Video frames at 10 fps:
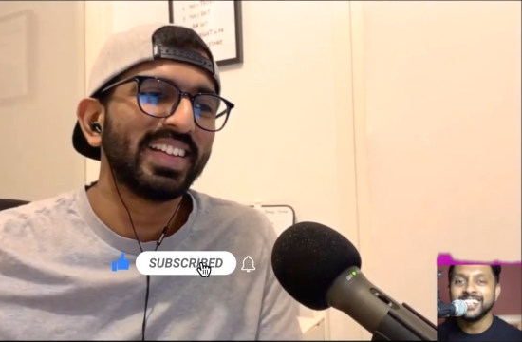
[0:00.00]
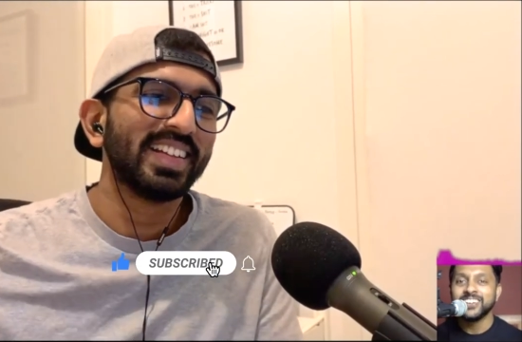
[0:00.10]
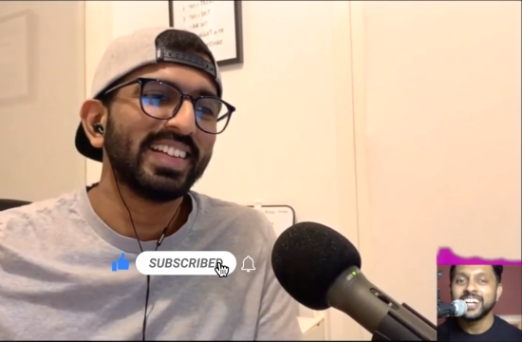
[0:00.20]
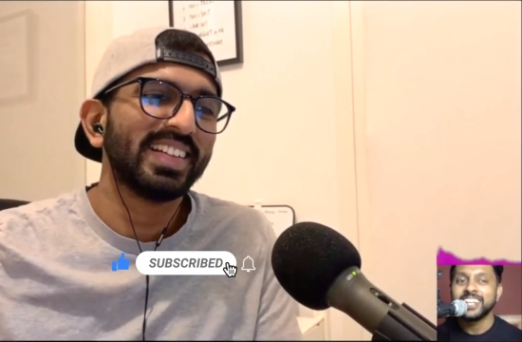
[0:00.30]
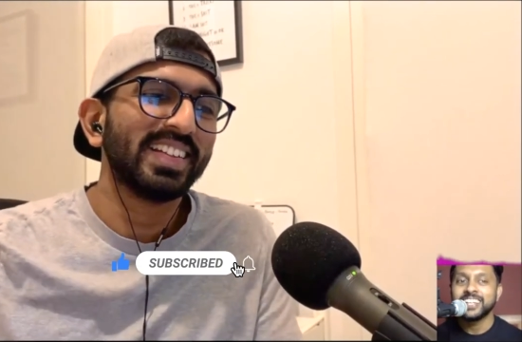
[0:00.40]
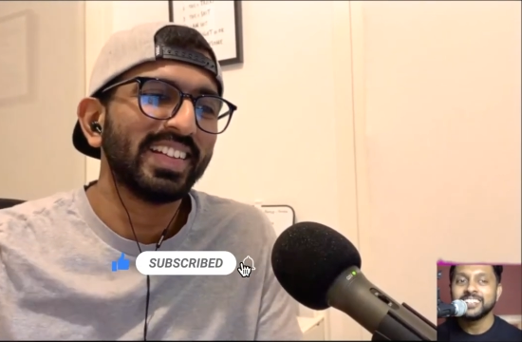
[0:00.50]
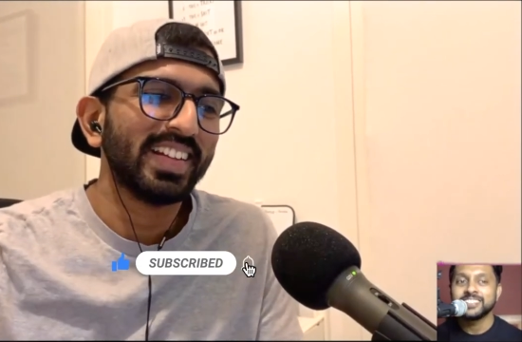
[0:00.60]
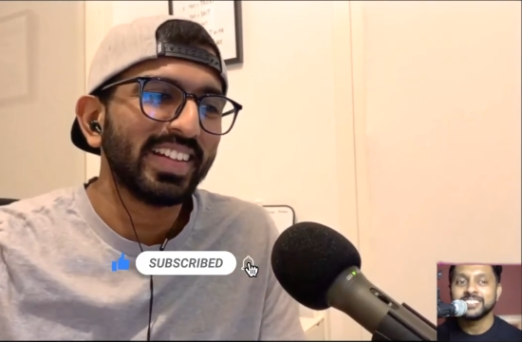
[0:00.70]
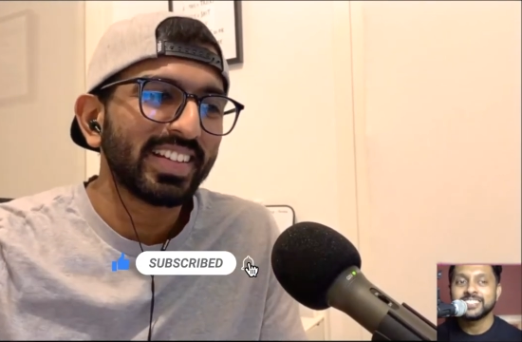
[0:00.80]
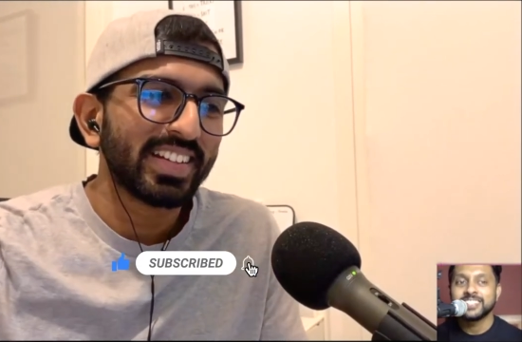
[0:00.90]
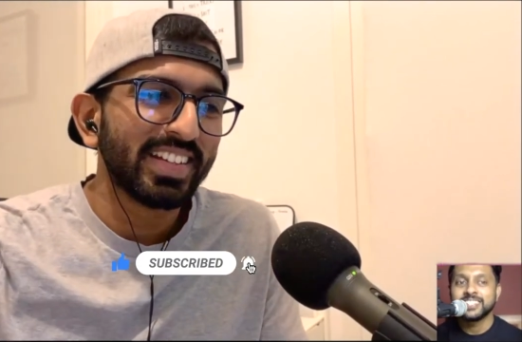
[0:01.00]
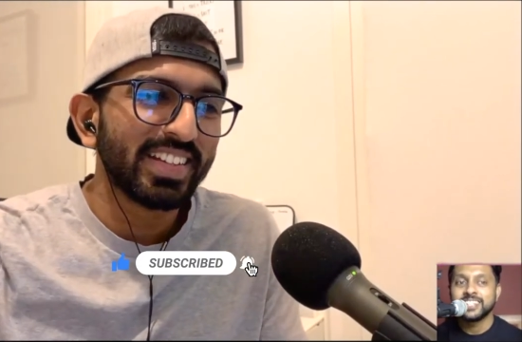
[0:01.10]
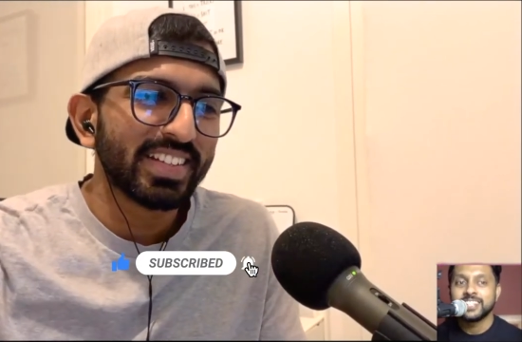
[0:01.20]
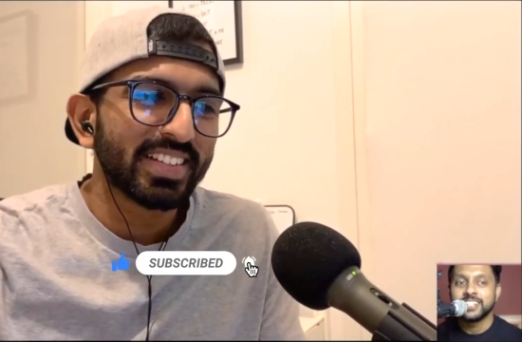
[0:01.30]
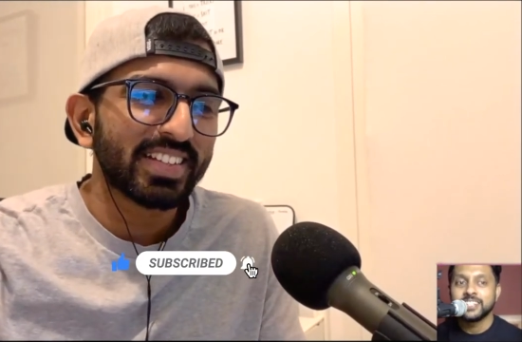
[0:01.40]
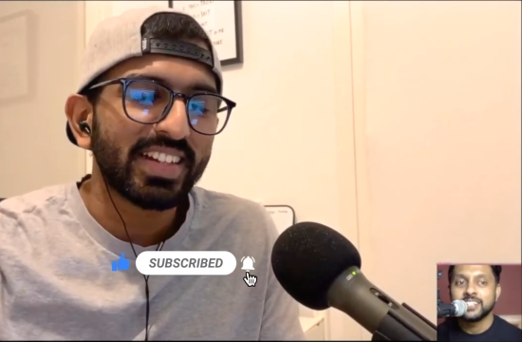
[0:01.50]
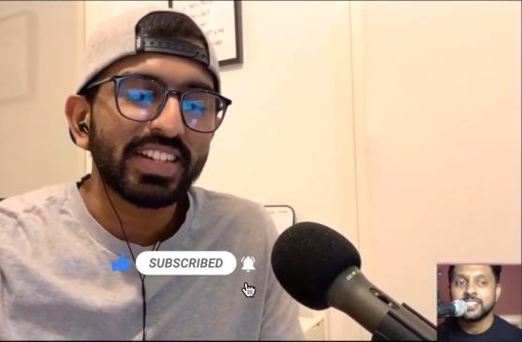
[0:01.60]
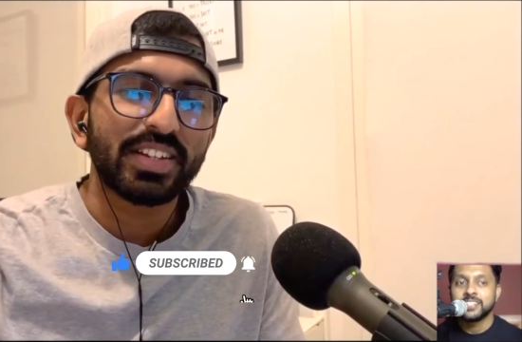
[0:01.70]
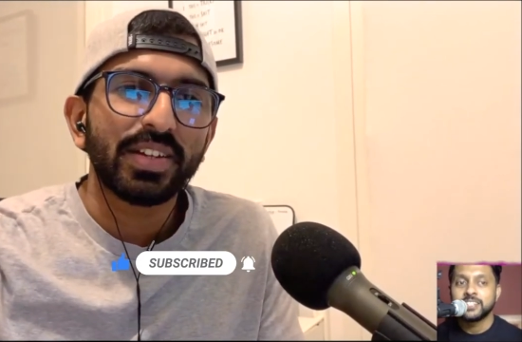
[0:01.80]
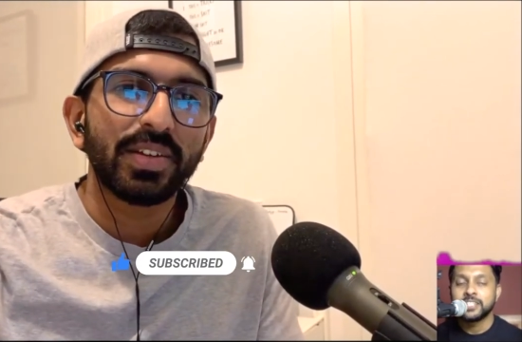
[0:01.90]
Speaker 1: okay then
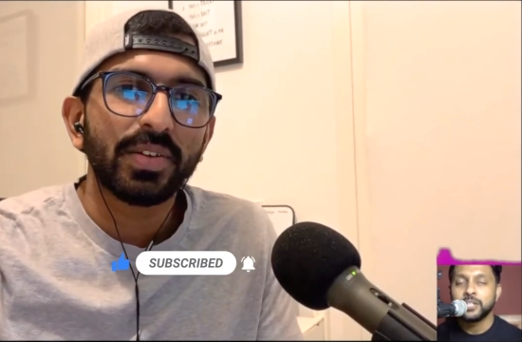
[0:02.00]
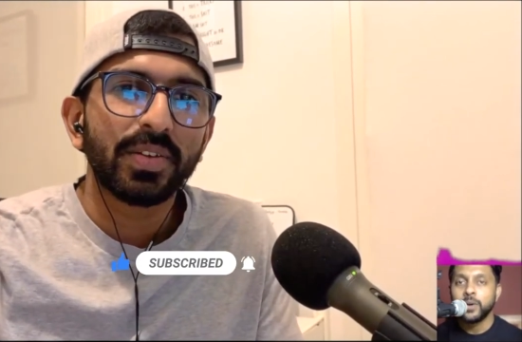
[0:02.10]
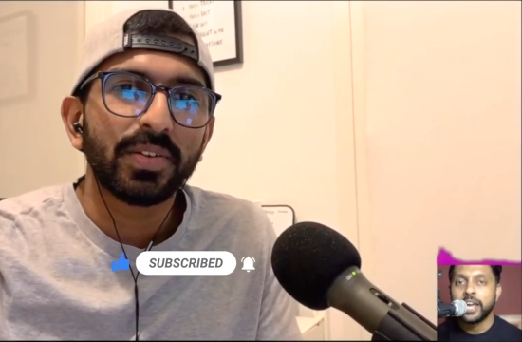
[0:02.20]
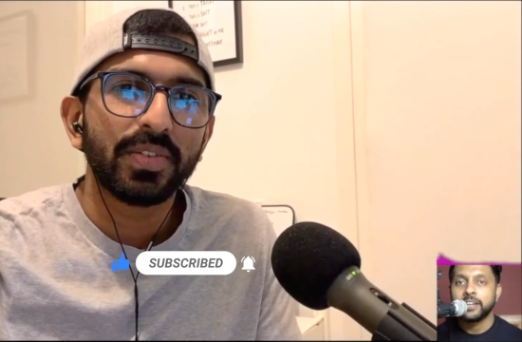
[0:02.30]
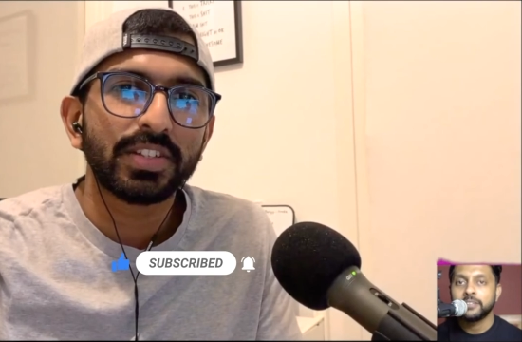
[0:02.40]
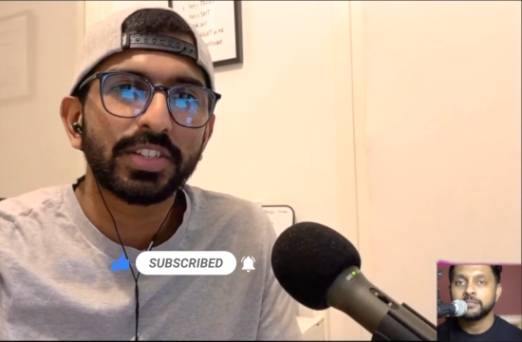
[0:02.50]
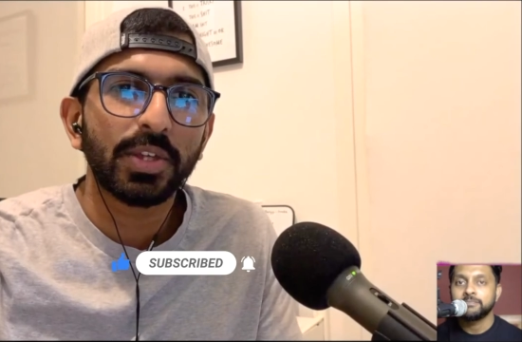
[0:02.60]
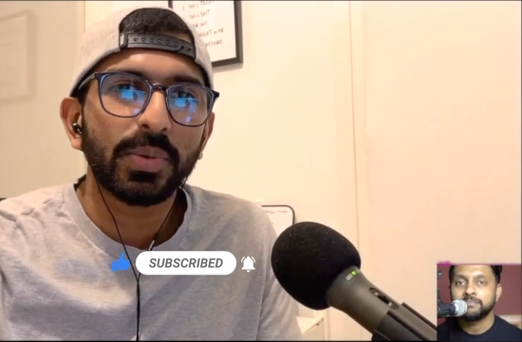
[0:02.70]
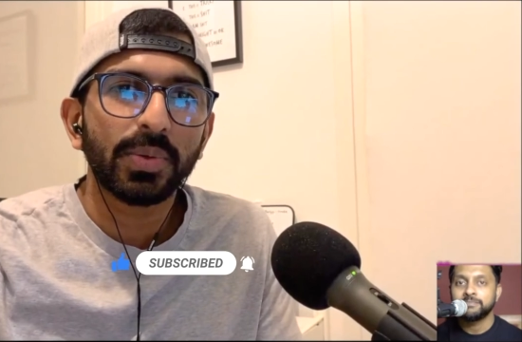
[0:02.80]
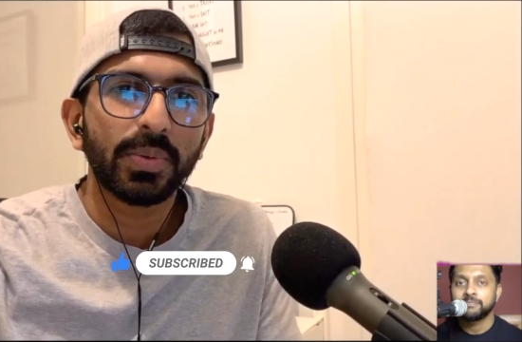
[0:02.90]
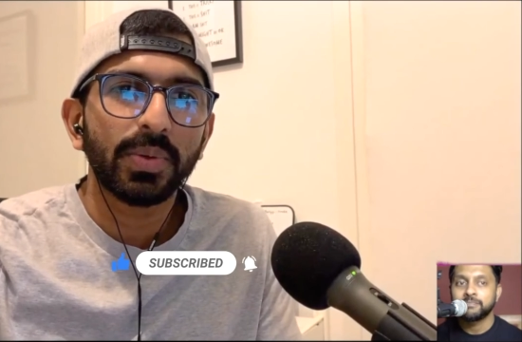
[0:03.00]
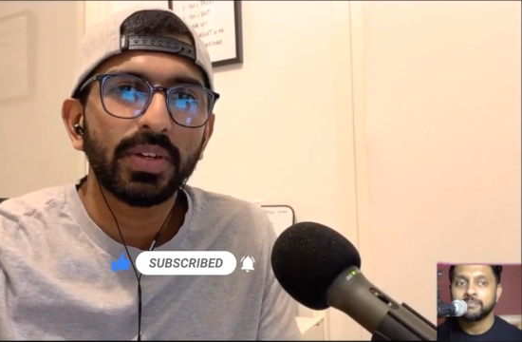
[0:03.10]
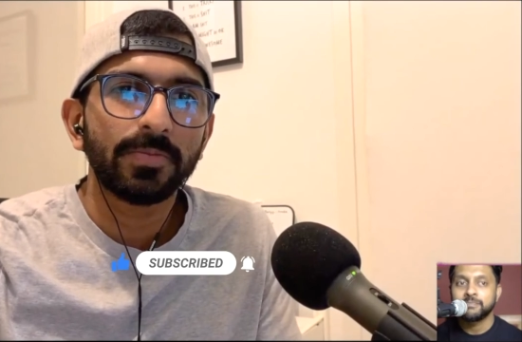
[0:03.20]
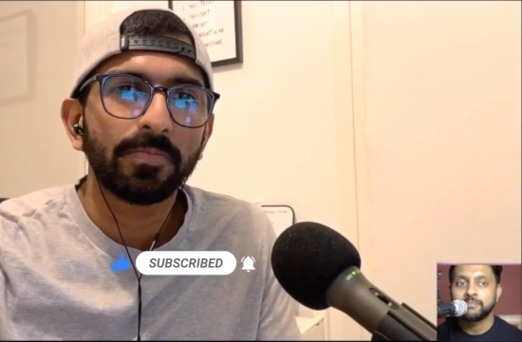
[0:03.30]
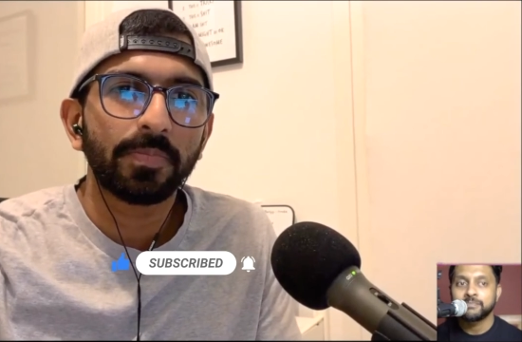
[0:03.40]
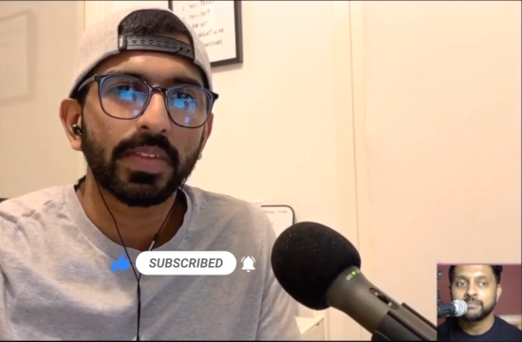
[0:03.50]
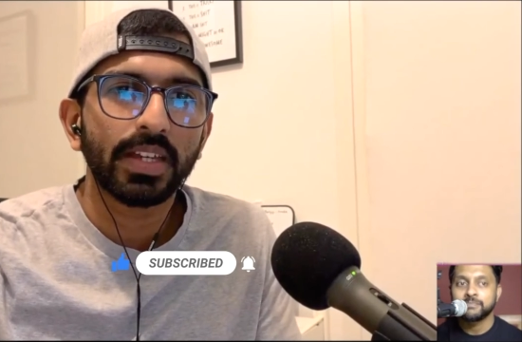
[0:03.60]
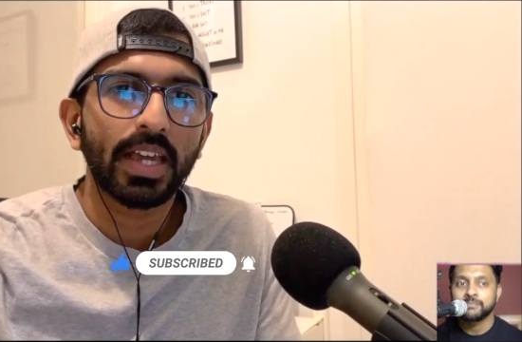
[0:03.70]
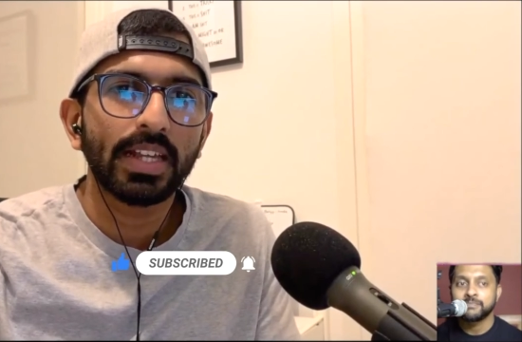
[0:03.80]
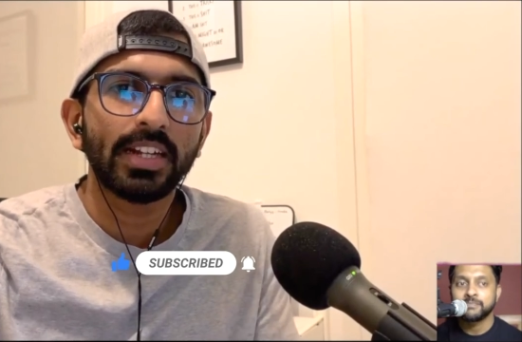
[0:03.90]
Speaker 2: great see you again we'll see you
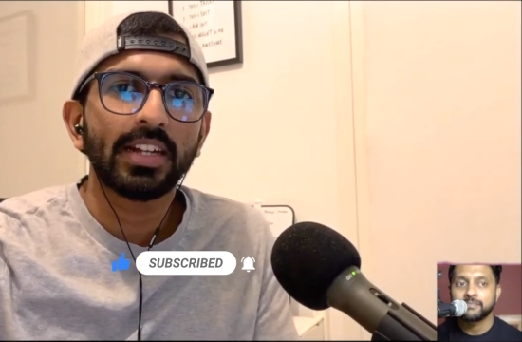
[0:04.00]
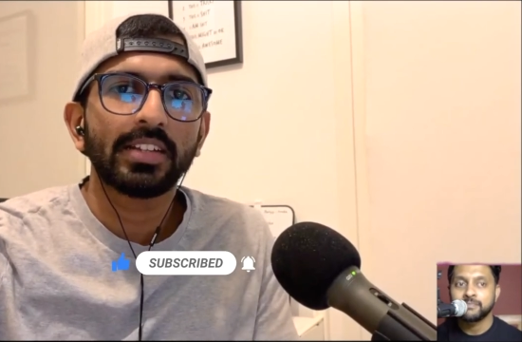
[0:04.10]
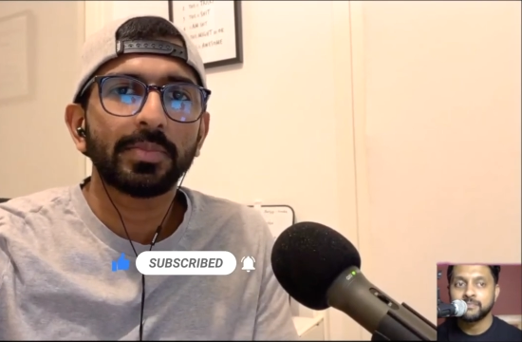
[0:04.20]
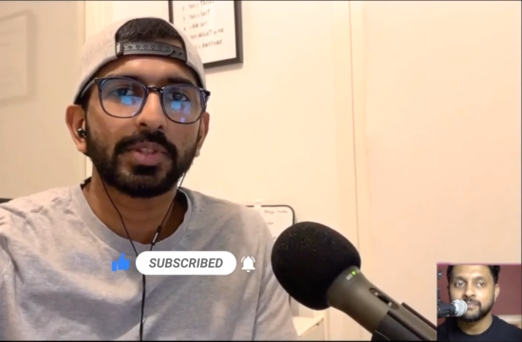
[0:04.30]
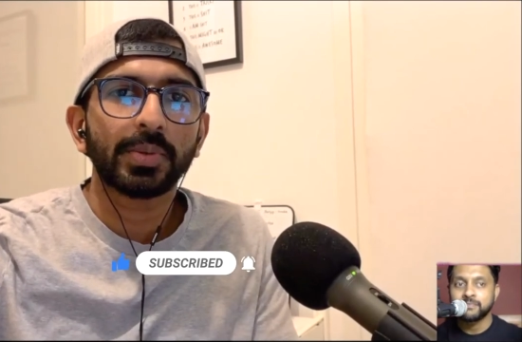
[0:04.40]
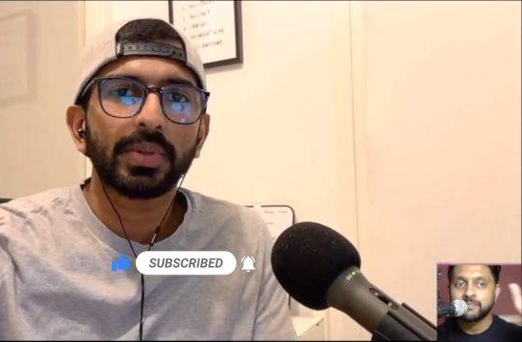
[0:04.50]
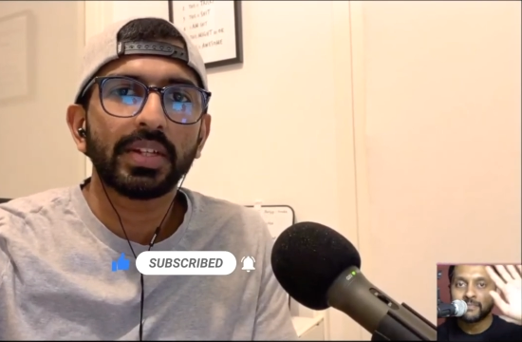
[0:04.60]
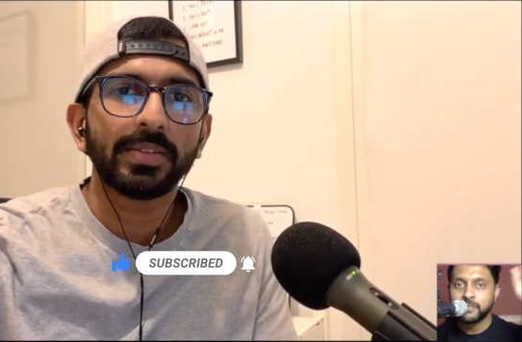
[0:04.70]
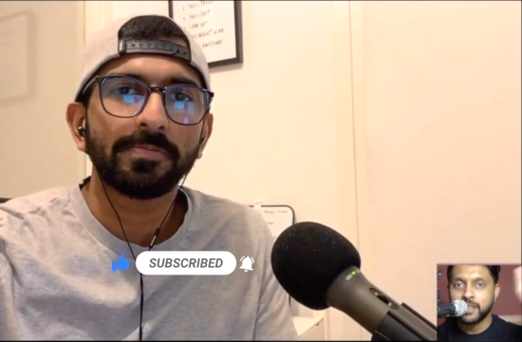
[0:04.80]
again in another episode